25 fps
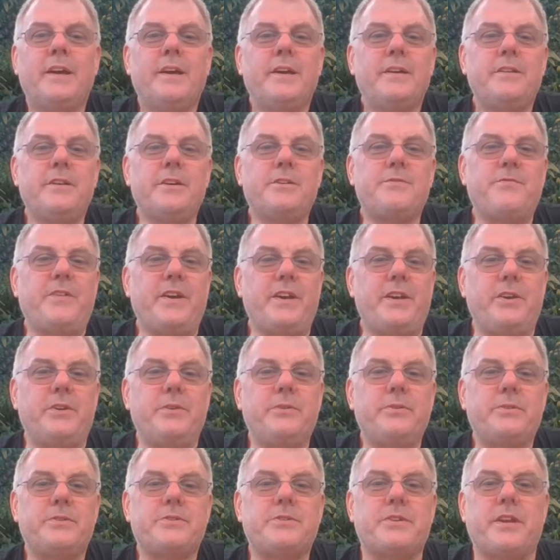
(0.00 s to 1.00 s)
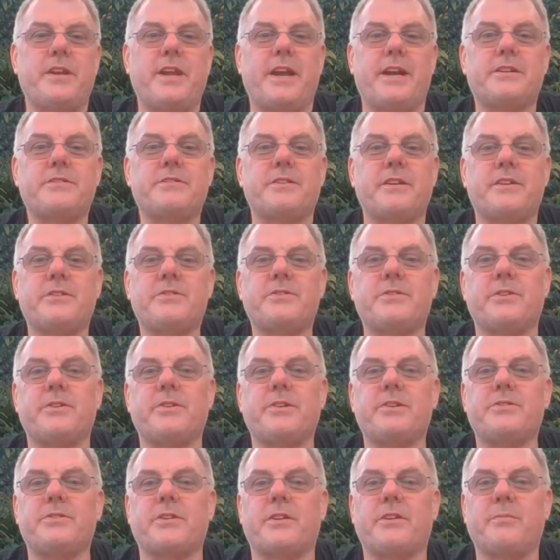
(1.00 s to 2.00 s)
This video is the next in the
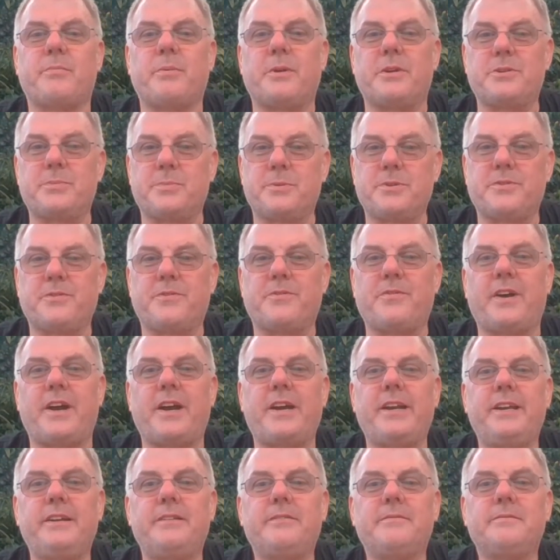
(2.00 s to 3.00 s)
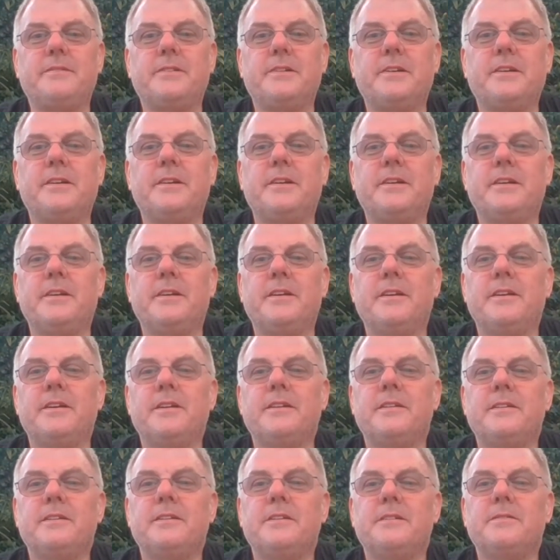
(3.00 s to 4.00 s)
series on the principles of fighting.
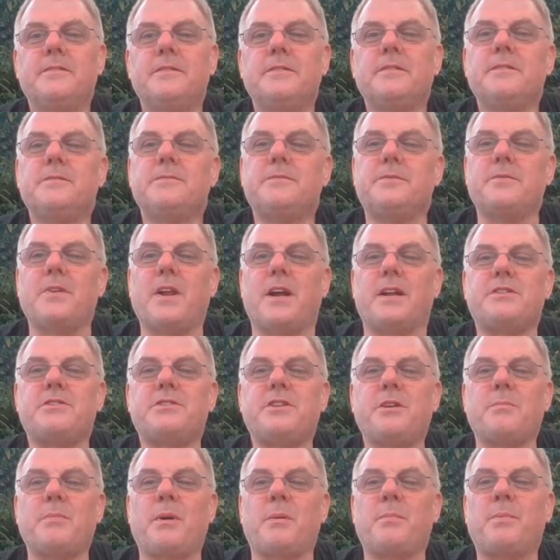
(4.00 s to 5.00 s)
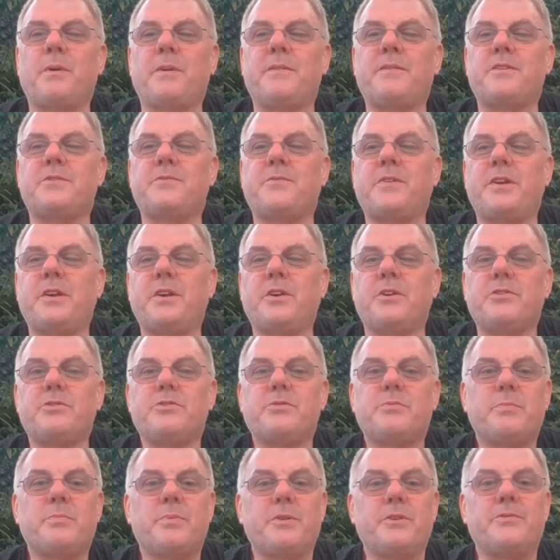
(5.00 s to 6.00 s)
If you've not seen my previous videos,
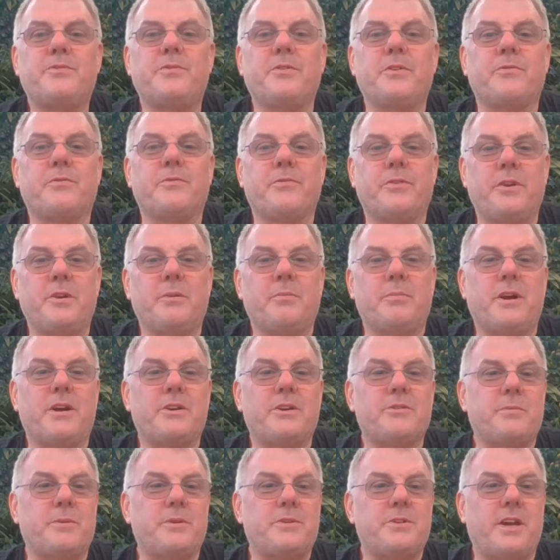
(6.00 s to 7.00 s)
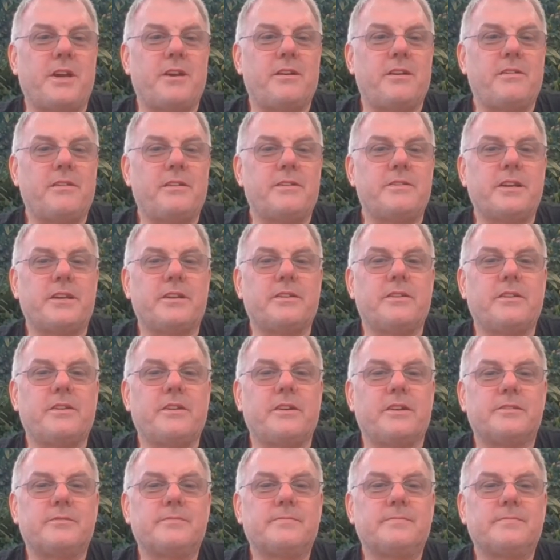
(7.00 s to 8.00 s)
please feel free to browse my channel and take a
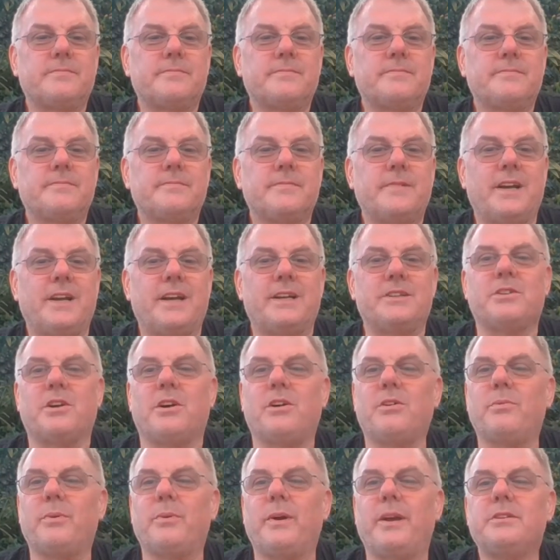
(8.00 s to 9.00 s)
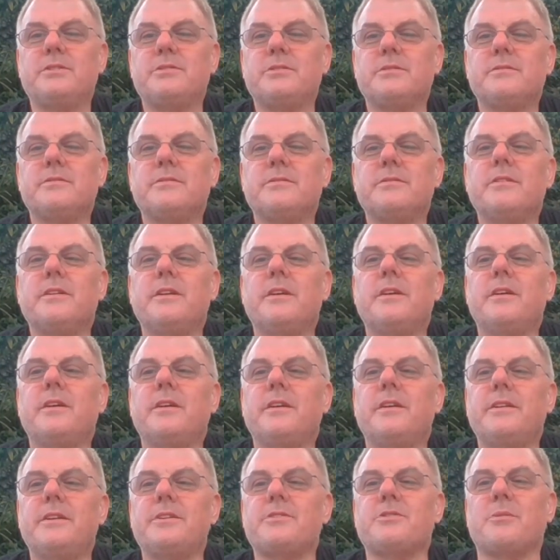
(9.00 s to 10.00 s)
look. As always,
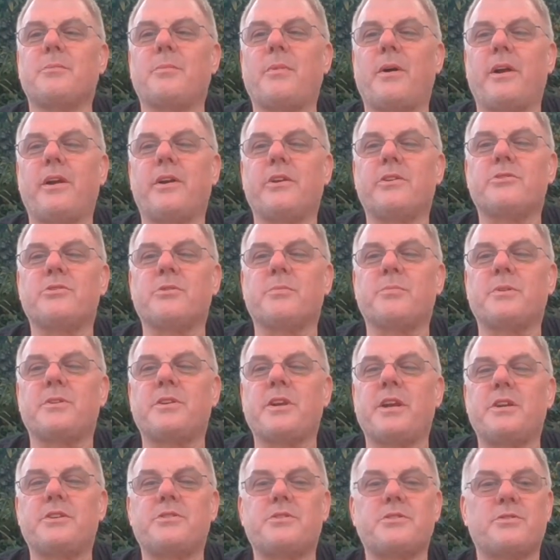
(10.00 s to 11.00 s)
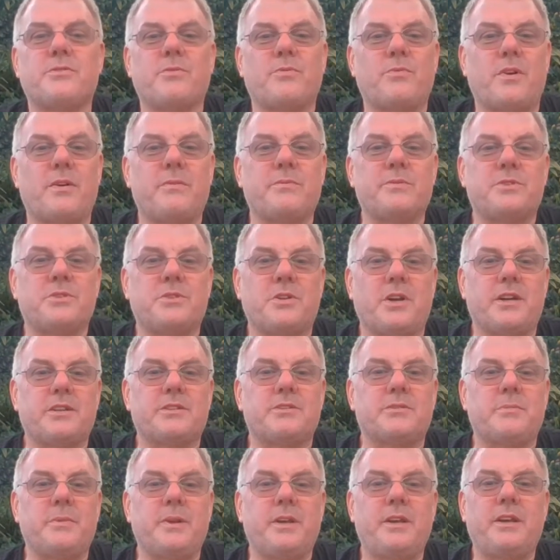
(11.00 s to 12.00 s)
these are my interpretations of what was taught
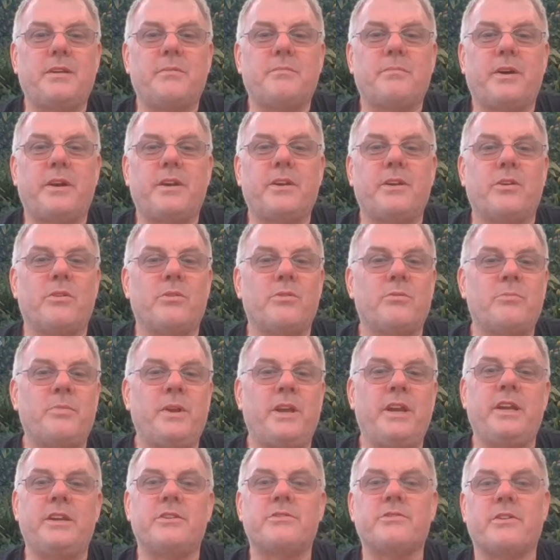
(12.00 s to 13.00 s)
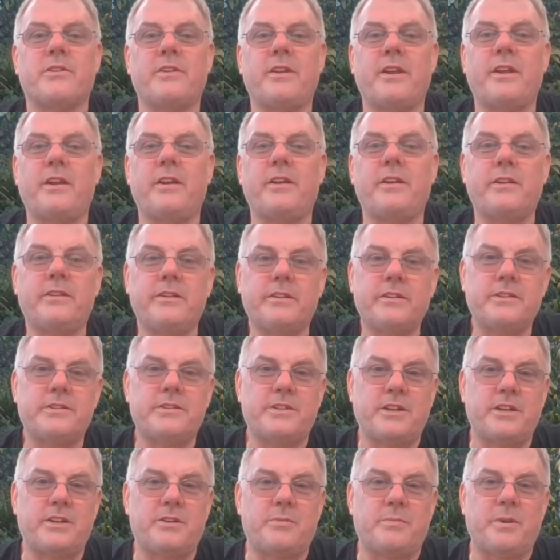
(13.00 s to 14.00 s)
to me, and by no means are they
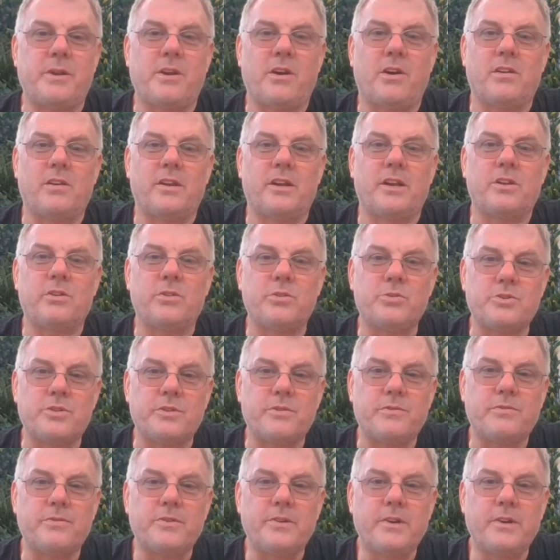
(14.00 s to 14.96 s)
intended to be all-inclusive.